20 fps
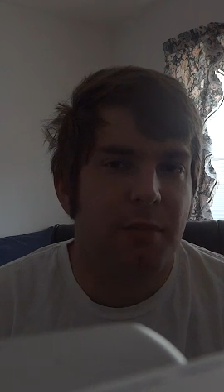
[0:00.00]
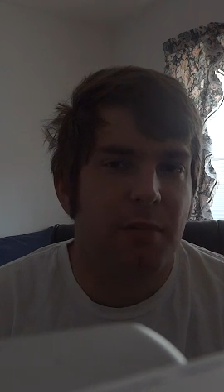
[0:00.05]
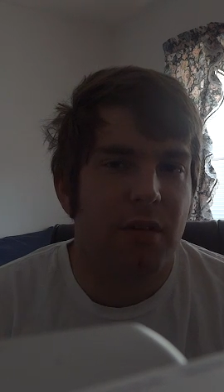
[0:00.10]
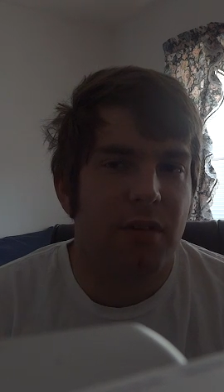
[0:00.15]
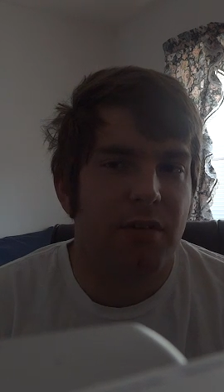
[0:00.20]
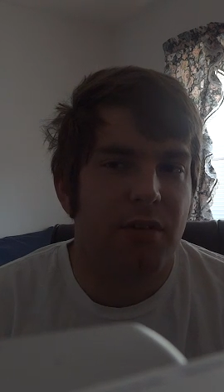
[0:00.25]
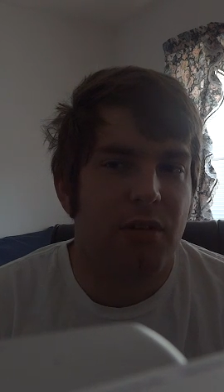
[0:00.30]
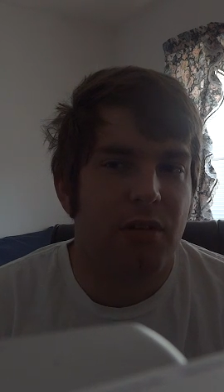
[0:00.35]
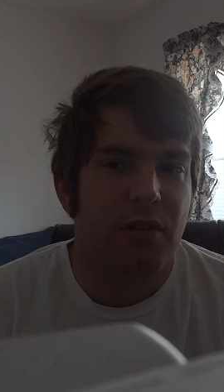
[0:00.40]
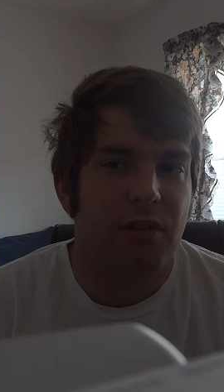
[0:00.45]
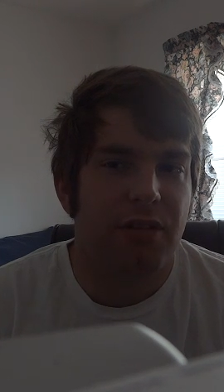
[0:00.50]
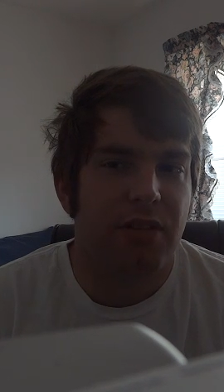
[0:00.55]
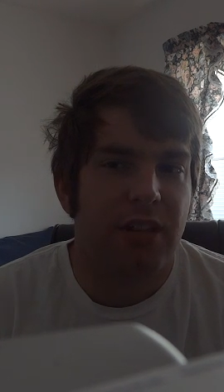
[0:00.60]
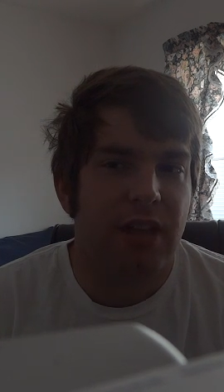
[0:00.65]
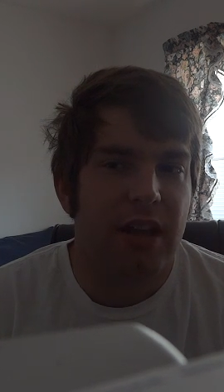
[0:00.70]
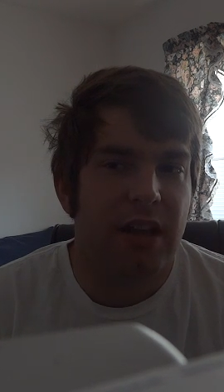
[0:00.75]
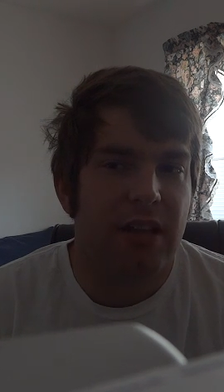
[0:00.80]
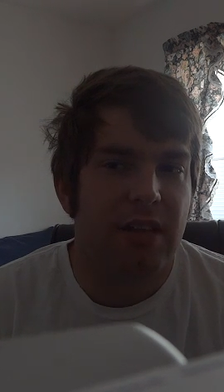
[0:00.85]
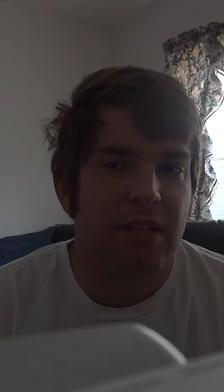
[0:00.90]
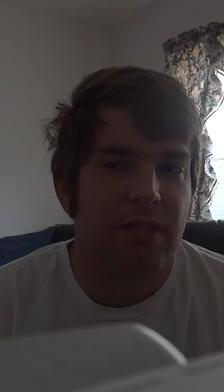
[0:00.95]
But of course,
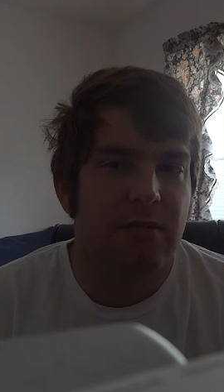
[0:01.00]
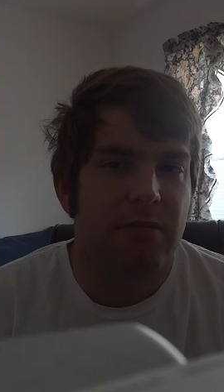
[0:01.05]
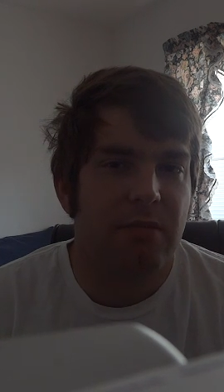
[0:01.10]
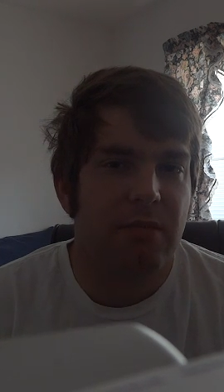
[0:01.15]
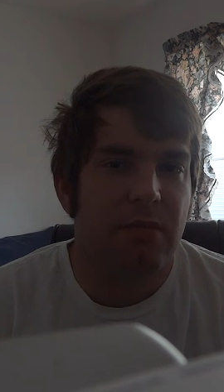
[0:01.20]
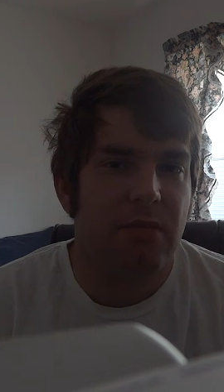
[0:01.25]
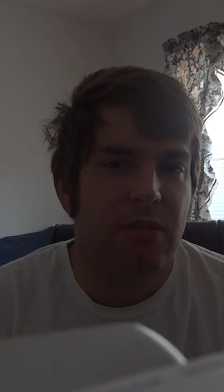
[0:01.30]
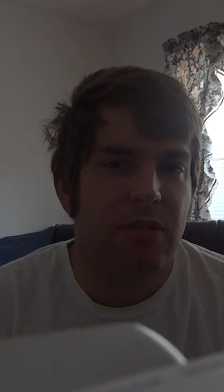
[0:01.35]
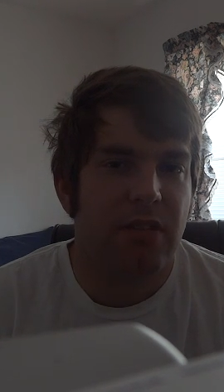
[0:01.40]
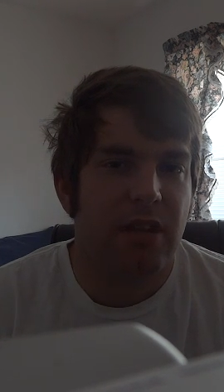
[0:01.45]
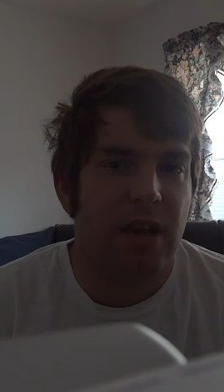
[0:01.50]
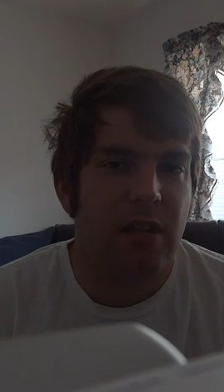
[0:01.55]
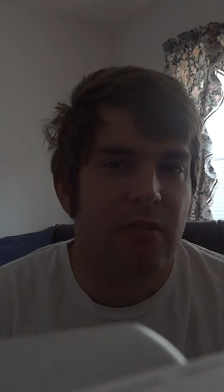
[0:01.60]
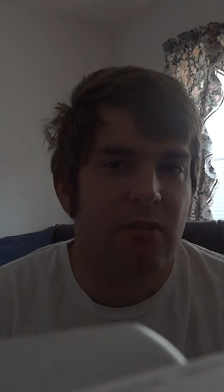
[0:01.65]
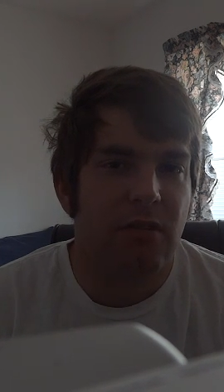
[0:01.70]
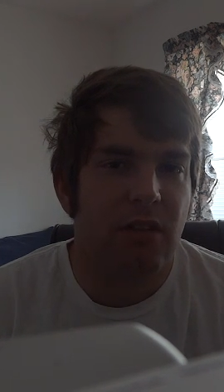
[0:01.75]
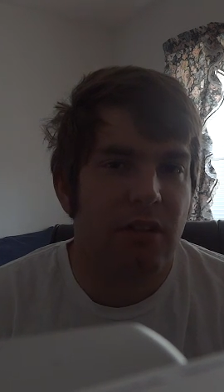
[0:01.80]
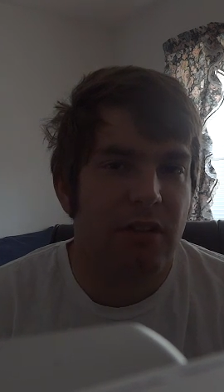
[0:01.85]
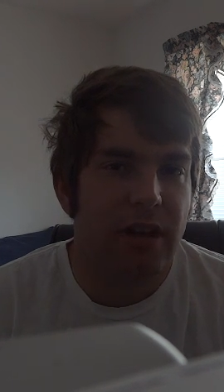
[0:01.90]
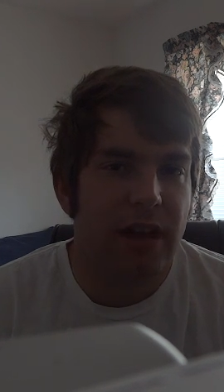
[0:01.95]
that site
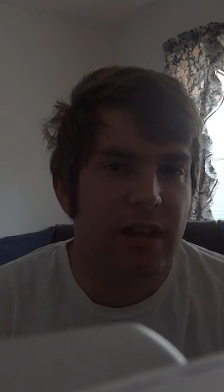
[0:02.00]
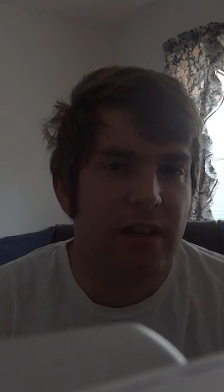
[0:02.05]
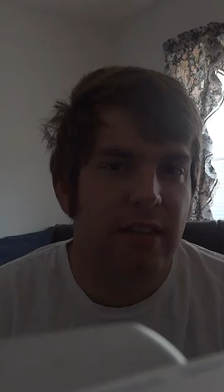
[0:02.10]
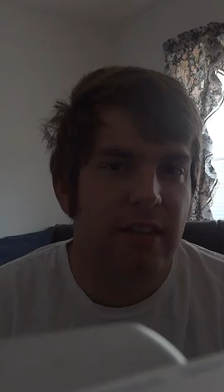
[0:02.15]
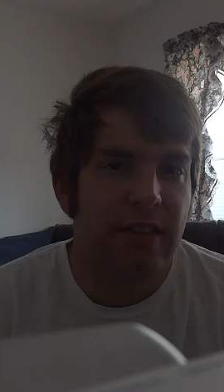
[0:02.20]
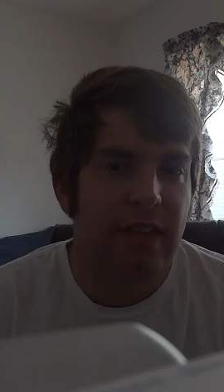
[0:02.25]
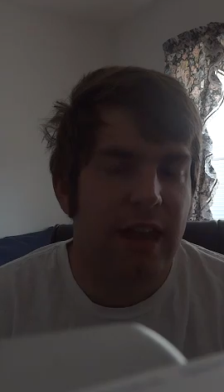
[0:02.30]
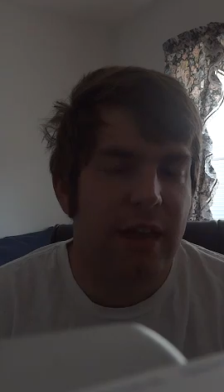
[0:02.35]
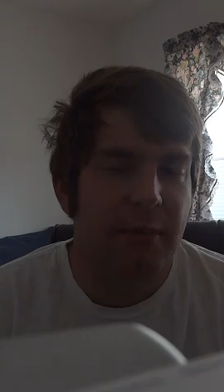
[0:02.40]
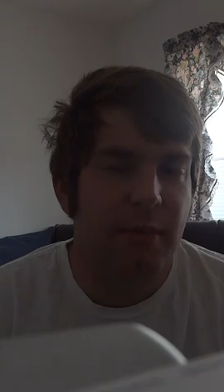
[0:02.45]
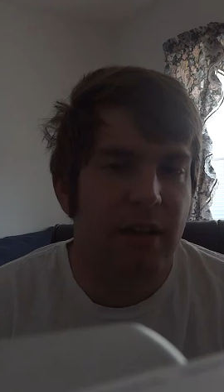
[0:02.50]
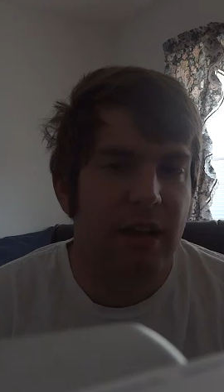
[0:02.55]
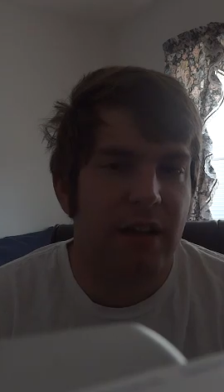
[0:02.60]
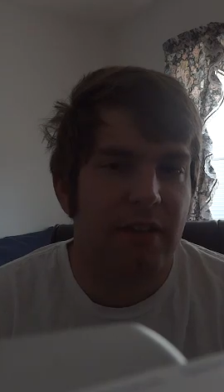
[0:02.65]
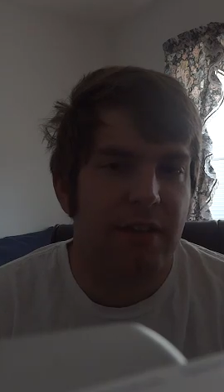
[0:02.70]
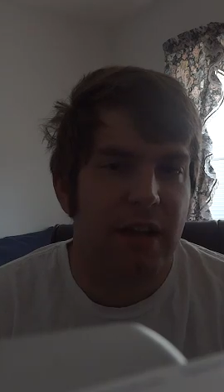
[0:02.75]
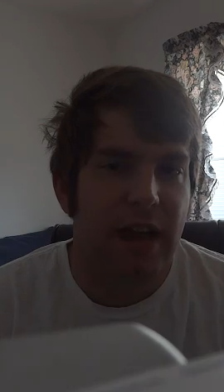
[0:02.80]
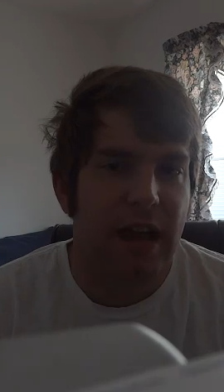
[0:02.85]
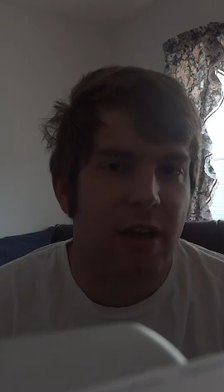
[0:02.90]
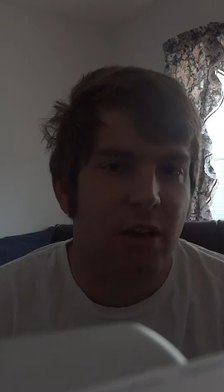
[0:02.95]
really isn't that big
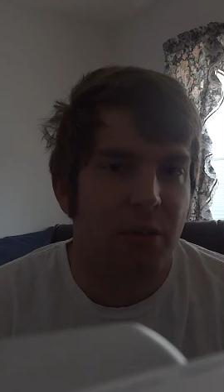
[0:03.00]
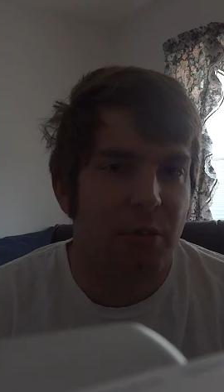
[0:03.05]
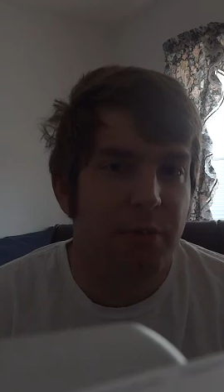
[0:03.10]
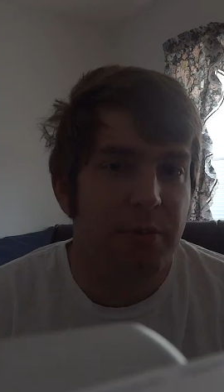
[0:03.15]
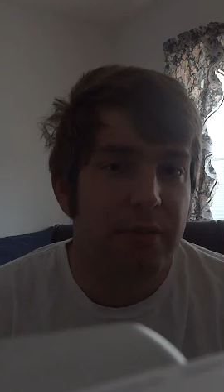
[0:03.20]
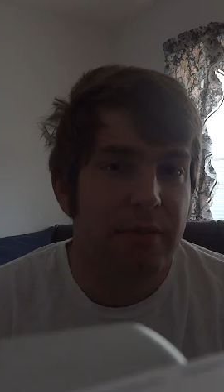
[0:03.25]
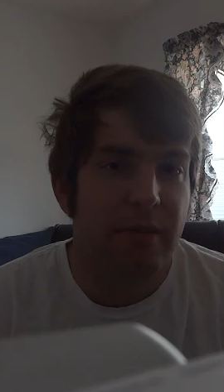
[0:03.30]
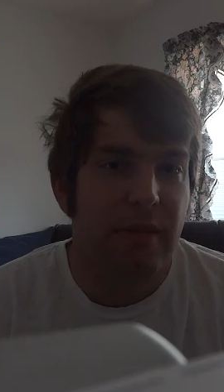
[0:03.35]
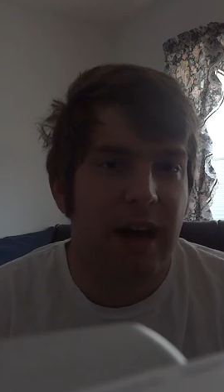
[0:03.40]
of a help,